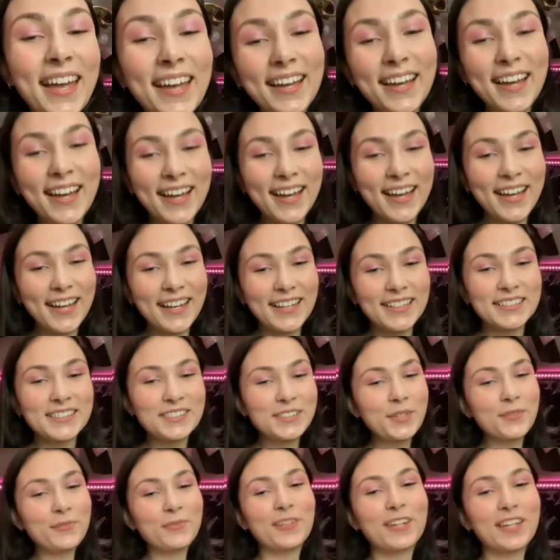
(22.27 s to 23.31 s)
Hey guys,
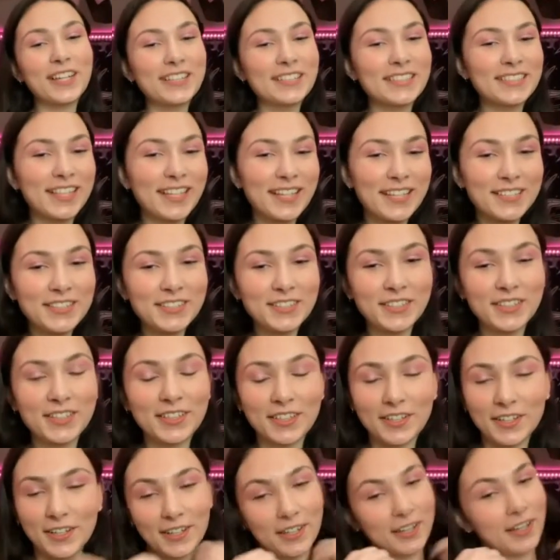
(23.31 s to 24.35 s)
don't forget to enter in
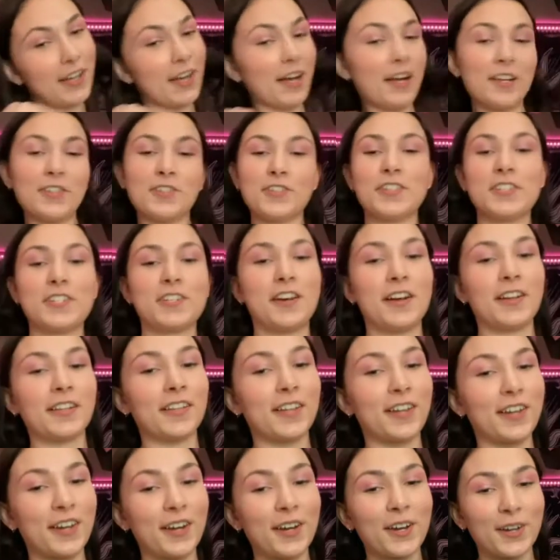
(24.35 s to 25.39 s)
our
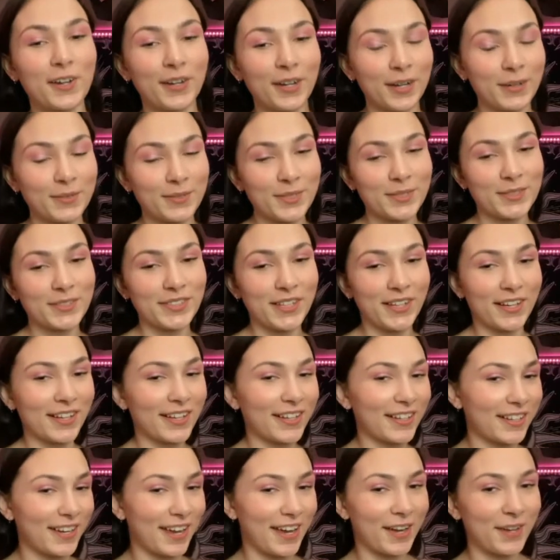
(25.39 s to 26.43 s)
$100 Crypto
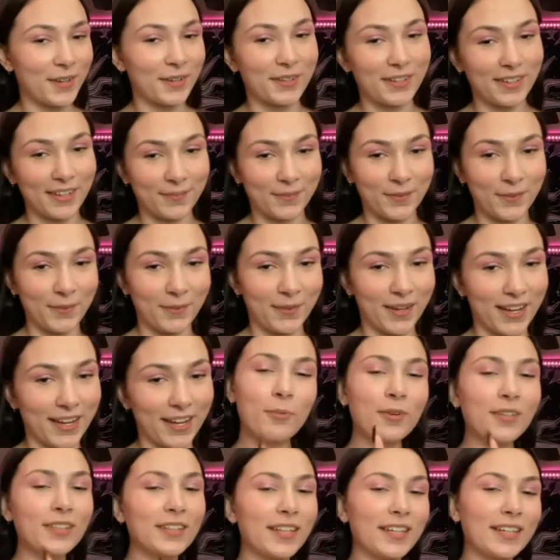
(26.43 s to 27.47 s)
Talk Now giveaway.
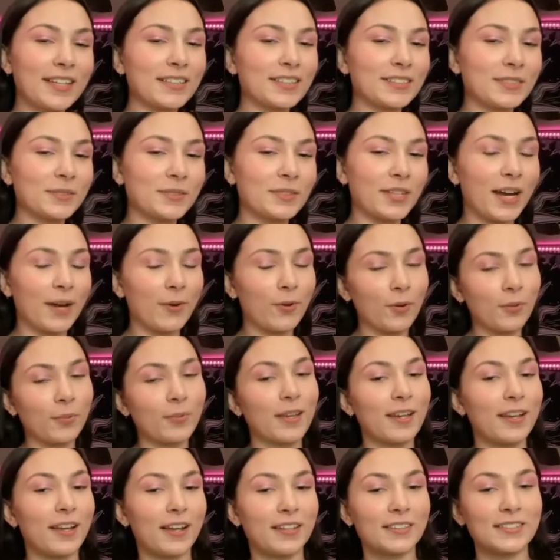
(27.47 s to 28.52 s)
One lucky subscriber will be
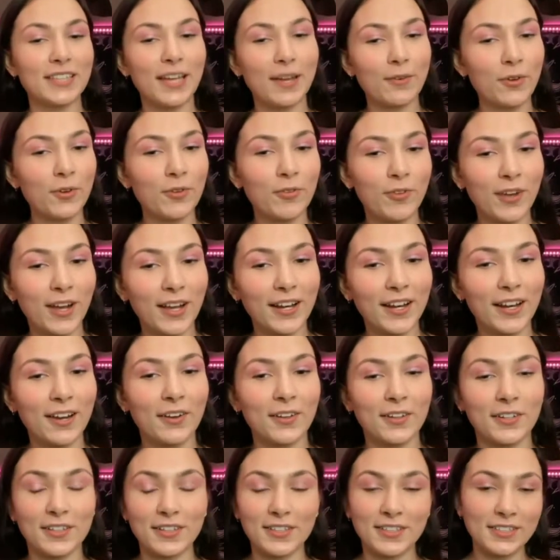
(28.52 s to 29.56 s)
announced every Friday on
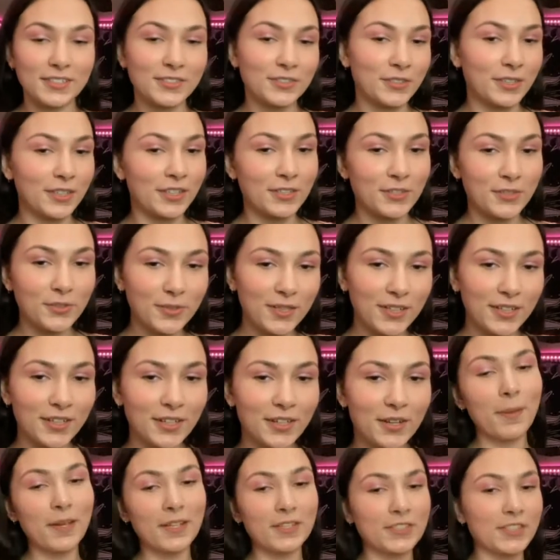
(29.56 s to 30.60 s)
our Discord and Twitter.
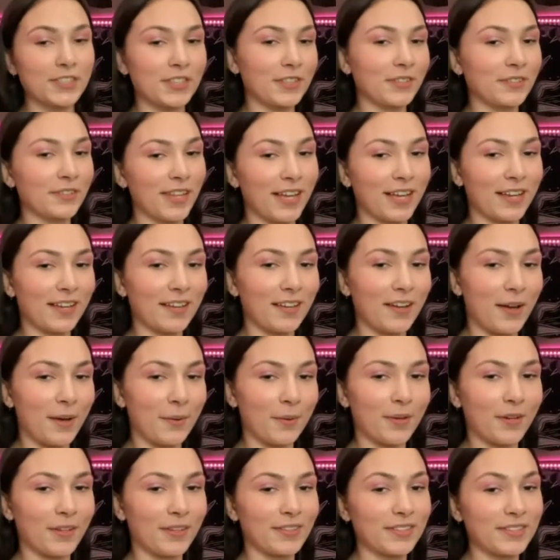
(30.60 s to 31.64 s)
Make sure you like and
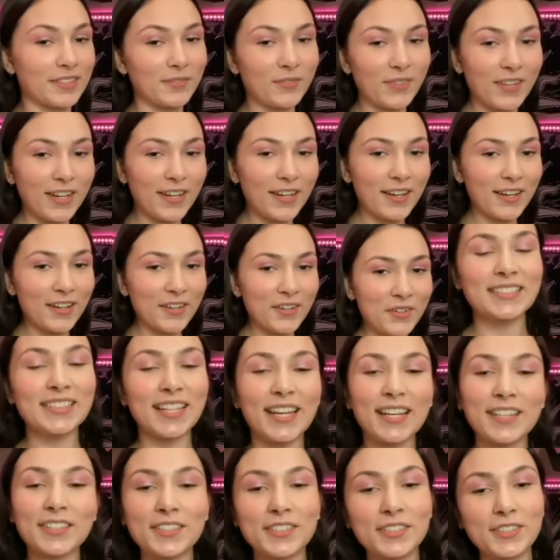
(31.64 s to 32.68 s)
comment on this video. To
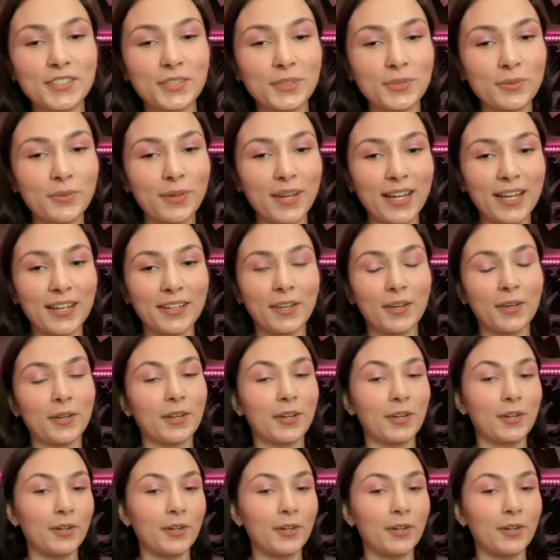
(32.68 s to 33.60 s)
enter to win, go to